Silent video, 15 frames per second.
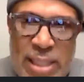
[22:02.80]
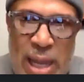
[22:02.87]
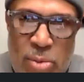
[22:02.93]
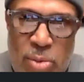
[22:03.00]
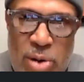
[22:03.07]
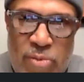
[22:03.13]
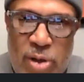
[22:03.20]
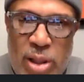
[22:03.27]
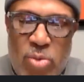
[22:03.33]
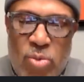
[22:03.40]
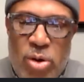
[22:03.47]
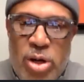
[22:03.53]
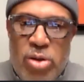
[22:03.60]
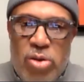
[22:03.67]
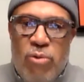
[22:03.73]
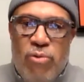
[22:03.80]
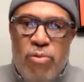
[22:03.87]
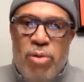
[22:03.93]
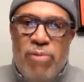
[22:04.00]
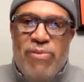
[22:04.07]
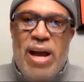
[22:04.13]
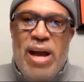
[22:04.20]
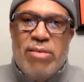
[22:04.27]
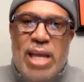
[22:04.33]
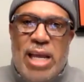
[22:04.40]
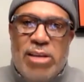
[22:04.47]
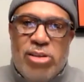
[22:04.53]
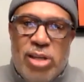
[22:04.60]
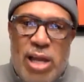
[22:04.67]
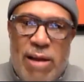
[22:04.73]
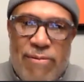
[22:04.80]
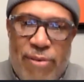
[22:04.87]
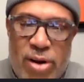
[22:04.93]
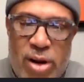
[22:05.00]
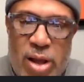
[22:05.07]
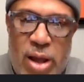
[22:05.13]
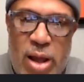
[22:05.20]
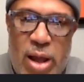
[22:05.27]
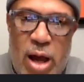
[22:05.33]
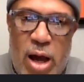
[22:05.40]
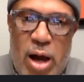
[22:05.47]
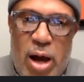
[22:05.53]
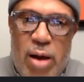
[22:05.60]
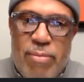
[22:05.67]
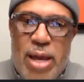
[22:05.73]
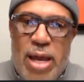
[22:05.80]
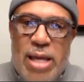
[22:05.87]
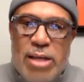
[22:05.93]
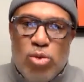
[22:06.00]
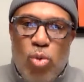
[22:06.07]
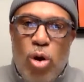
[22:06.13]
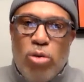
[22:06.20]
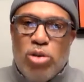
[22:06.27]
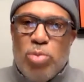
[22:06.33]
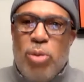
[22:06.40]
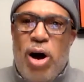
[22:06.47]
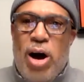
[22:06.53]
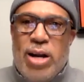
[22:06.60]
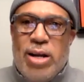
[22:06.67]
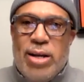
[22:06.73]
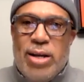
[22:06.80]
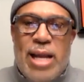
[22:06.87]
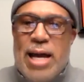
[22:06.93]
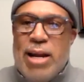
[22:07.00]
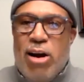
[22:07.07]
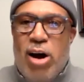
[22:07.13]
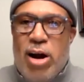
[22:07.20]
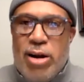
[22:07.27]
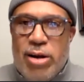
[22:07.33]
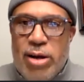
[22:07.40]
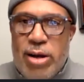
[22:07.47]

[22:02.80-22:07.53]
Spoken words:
that we really want to do from a foundation effort is work smarter, not harder.